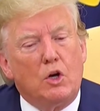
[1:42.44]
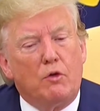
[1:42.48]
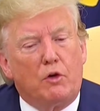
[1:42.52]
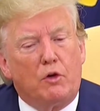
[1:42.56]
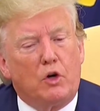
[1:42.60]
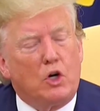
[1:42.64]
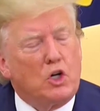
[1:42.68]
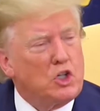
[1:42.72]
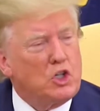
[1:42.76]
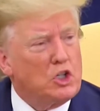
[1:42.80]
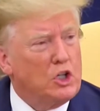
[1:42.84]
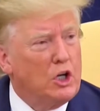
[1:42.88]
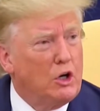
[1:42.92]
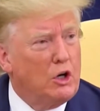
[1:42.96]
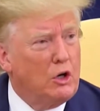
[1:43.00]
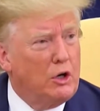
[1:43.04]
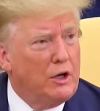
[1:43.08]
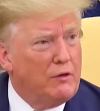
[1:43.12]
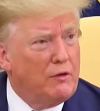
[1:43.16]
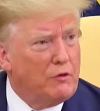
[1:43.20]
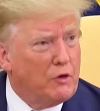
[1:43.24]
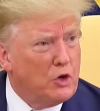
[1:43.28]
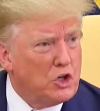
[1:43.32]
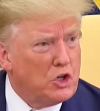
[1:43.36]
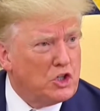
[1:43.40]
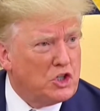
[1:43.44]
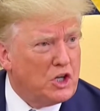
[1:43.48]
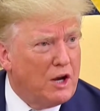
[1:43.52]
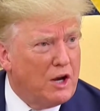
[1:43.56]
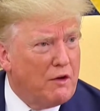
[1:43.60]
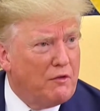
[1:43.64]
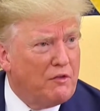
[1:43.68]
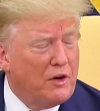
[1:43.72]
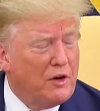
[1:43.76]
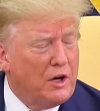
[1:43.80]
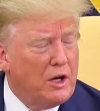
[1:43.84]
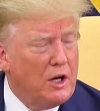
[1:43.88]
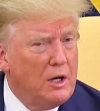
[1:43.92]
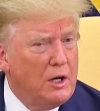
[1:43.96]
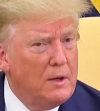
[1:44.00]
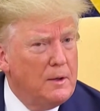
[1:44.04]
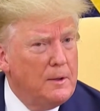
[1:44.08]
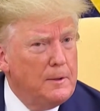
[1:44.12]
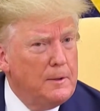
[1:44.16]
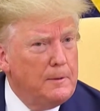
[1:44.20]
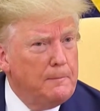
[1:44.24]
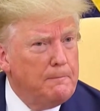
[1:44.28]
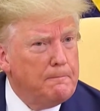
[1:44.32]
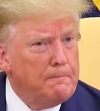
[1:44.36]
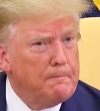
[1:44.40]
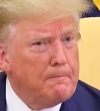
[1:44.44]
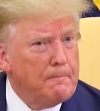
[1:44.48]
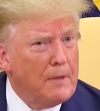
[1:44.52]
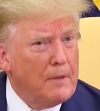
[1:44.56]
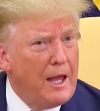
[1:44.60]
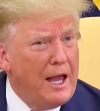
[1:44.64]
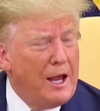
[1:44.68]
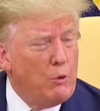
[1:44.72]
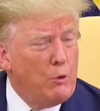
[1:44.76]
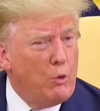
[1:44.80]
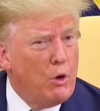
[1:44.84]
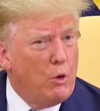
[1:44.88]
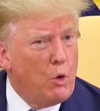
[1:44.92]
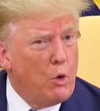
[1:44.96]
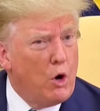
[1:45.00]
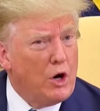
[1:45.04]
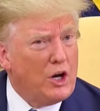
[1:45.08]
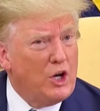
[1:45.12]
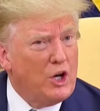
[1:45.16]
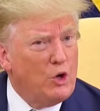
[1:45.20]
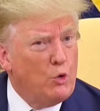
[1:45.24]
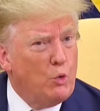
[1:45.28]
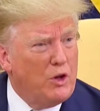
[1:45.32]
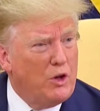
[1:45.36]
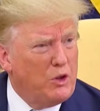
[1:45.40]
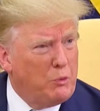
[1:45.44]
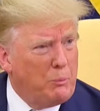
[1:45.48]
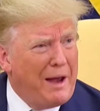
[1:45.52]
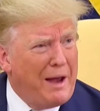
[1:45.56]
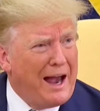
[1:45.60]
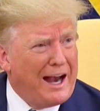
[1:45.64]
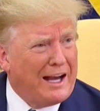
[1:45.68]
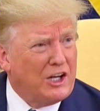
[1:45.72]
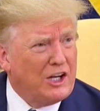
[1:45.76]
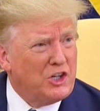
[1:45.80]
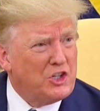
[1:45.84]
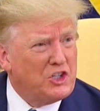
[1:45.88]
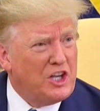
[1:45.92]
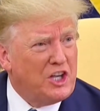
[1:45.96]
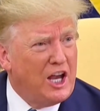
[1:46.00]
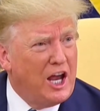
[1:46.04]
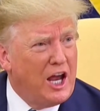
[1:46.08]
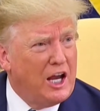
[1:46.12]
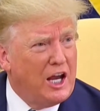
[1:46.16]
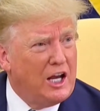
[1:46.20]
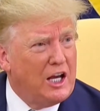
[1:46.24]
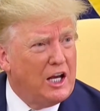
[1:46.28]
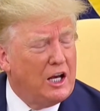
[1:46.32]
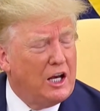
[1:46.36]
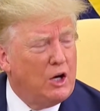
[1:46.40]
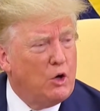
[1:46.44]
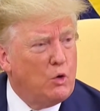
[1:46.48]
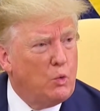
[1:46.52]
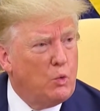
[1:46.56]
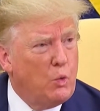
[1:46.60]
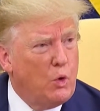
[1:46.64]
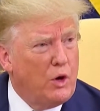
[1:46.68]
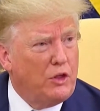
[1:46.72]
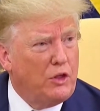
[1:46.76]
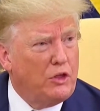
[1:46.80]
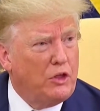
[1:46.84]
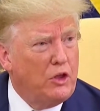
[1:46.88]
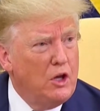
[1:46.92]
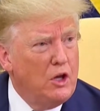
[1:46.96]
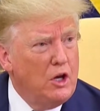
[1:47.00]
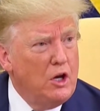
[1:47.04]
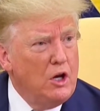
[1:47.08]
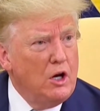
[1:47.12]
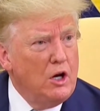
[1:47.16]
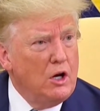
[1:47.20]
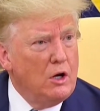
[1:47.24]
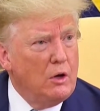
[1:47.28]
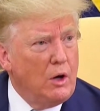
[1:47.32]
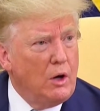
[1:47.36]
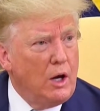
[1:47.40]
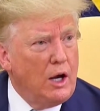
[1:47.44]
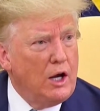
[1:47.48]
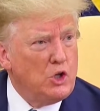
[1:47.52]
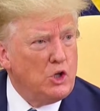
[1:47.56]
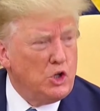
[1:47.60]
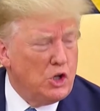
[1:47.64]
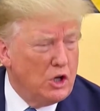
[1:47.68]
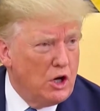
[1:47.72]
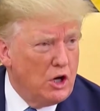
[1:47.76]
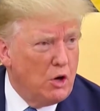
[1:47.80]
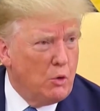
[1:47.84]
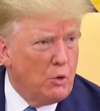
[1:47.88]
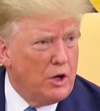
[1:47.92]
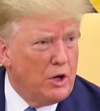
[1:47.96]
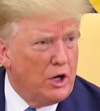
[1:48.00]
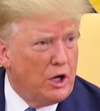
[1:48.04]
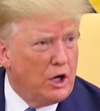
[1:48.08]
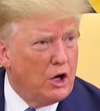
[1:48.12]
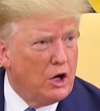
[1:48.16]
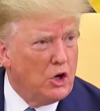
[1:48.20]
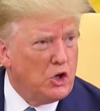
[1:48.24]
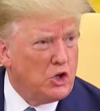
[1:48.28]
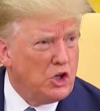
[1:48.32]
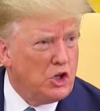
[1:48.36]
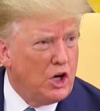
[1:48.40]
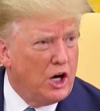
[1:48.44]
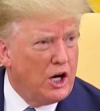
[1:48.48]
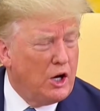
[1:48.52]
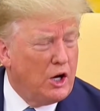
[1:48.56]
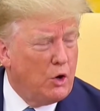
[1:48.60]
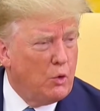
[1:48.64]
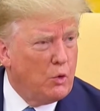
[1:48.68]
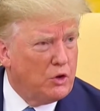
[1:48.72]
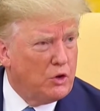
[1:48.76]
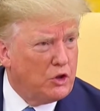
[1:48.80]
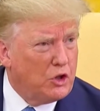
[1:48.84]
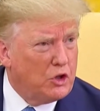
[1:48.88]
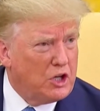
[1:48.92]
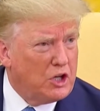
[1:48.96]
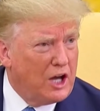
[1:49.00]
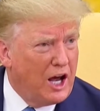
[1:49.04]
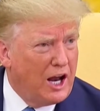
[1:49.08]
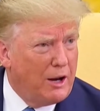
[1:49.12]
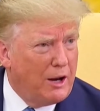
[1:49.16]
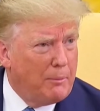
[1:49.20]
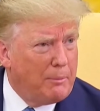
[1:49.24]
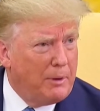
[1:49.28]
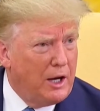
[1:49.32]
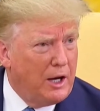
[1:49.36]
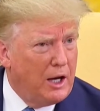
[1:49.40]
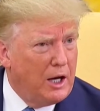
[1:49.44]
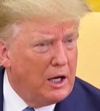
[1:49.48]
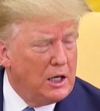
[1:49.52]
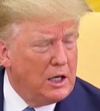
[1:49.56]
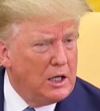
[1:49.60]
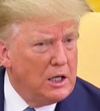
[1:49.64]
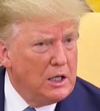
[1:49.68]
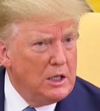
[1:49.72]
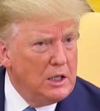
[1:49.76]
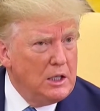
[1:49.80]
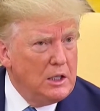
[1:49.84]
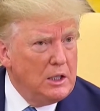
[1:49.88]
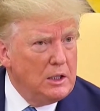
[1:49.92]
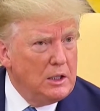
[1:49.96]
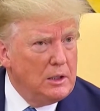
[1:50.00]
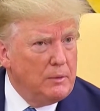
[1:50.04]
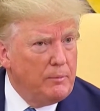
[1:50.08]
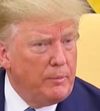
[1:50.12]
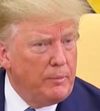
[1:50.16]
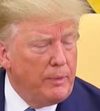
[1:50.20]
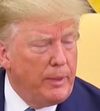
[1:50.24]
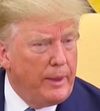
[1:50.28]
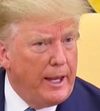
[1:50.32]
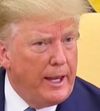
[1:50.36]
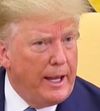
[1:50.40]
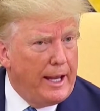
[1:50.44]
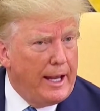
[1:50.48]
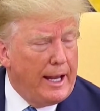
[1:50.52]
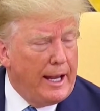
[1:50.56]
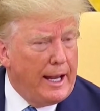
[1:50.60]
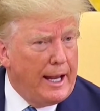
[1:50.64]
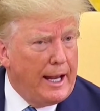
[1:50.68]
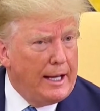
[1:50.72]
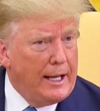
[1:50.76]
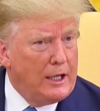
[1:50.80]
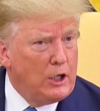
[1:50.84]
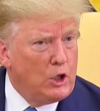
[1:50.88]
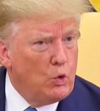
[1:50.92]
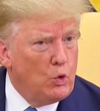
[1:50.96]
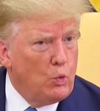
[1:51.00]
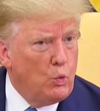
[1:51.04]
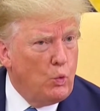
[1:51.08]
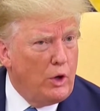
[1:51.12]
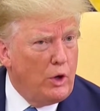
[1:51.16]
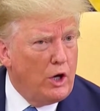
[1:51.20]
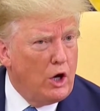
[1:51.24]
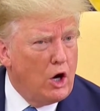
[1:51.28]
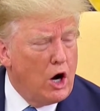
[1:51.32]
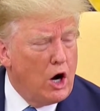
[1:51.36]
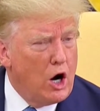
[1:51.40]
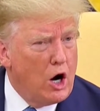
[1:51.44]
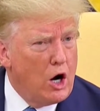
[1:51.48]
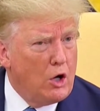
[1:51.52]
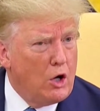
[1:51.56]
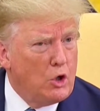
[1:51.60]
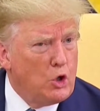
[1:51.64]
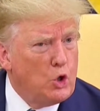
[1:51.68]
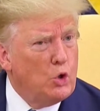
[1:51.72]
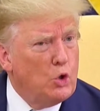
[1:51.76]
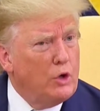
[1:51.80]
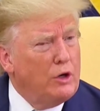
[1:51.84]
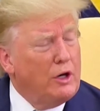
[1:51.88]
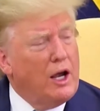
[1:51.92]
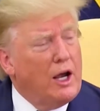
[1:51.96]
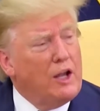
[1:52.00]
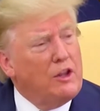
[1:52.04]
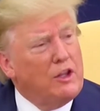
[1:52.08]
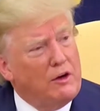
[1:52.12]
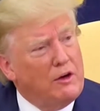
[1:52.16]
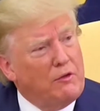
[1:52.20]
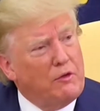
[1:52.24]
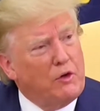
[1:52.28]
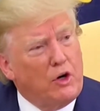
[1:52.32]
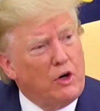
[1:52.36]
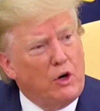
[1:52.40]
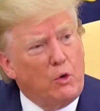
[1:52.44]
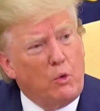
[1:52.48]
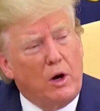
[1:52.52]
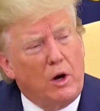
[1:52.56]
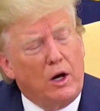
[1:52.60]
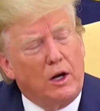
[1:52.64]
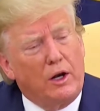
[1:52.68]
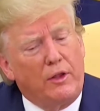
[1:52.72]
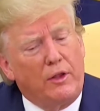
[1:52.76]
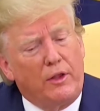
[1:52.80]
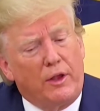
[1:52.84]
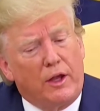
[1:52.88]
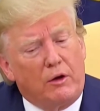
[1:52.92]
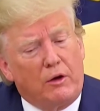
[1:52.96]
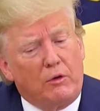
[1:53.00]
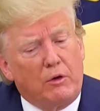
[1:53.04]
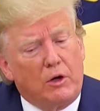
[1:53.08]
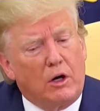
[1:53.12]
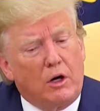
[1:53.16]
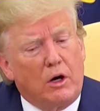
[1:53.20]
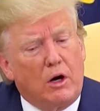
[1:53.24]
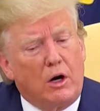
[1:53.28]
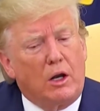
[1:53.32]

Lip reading: it very slowly, very safely, and we're working with Pakistan and with, as you know, we're negotiating with the Taliban, and we are doing, I think, very well in that